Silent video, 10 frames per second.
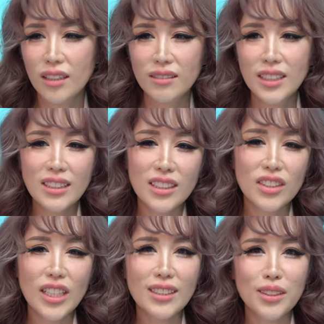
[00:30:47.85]
This
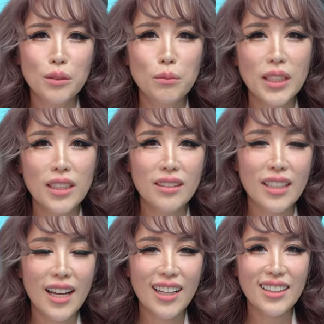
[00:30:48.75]
suggests to me
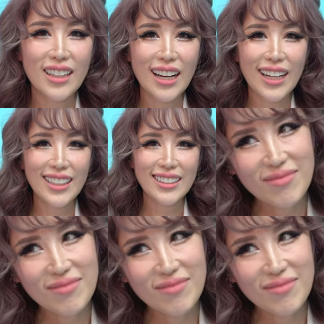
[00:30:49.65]
that like